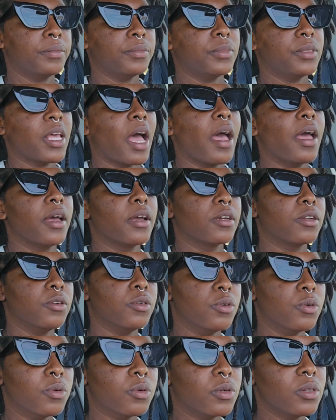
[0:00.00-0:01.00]

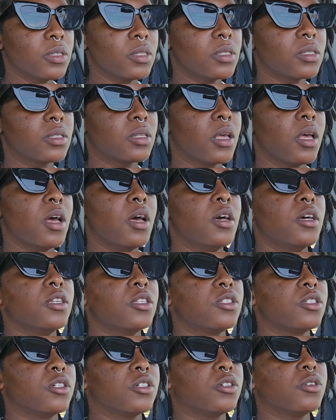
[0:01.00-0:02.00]
diagnosed,
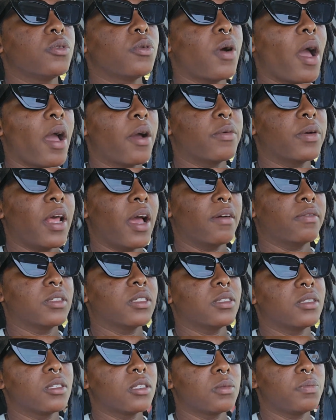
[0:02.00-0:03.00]
so I would have
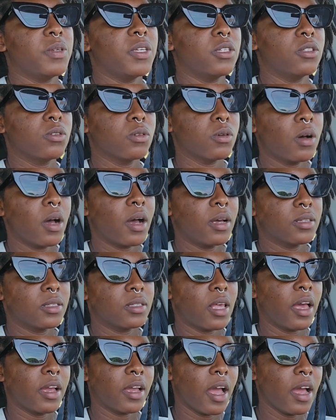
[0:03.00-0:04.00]
to speak to a
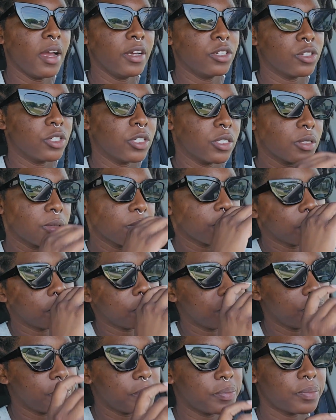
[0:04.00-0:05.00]
psychiatrist.
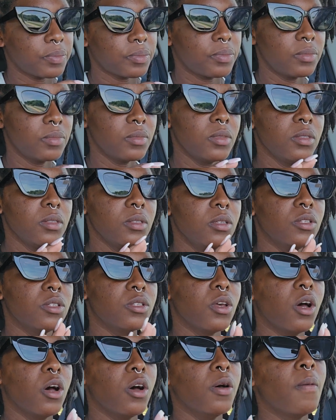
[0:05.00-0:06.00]

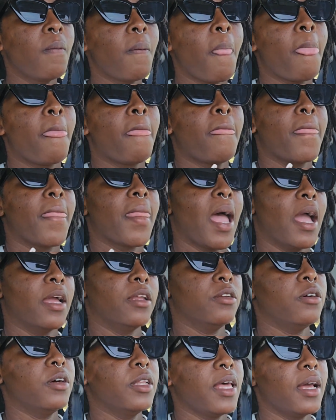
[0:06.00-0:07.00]
So I
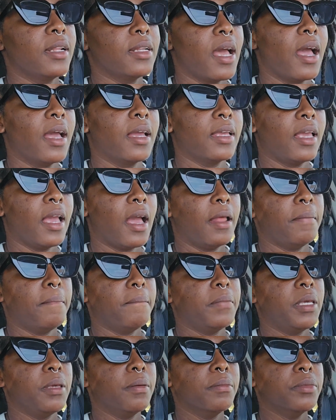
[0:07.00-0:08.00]
know that I can
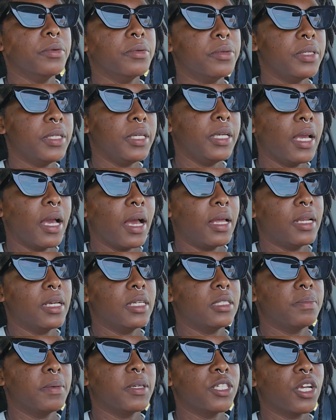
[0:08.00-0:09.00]
be moody, and
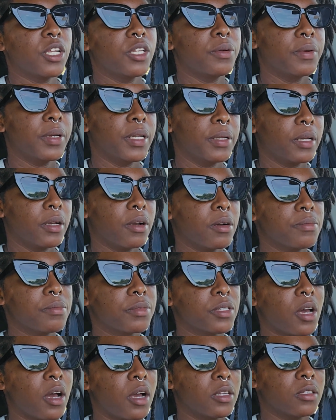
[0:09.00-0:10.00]
especially when it
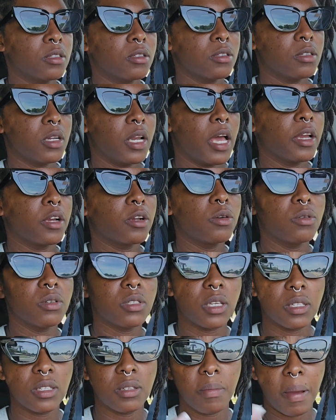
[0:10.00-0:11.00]
comes on to like
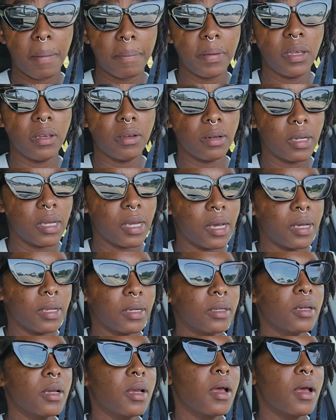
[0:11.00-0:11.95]
closer to my period,